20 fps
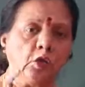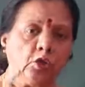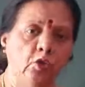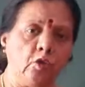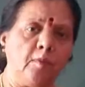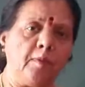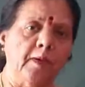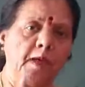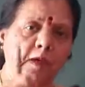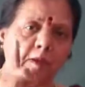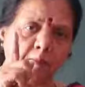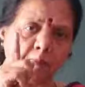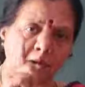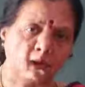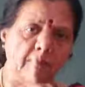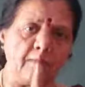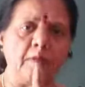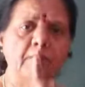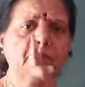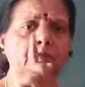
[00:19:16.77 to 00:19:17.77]
Cubic,
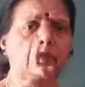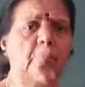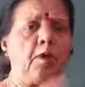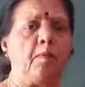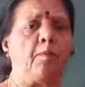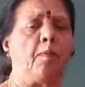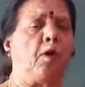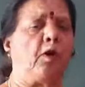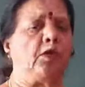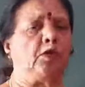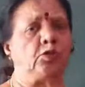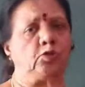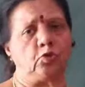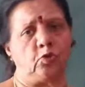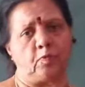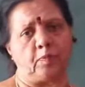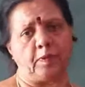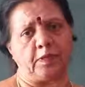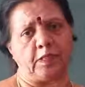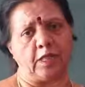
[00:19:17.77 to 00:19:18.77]
minimum 3 points
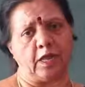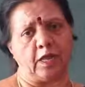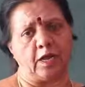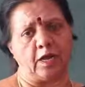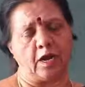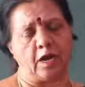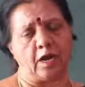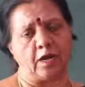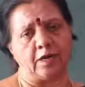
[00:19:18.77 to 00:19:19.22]
should be there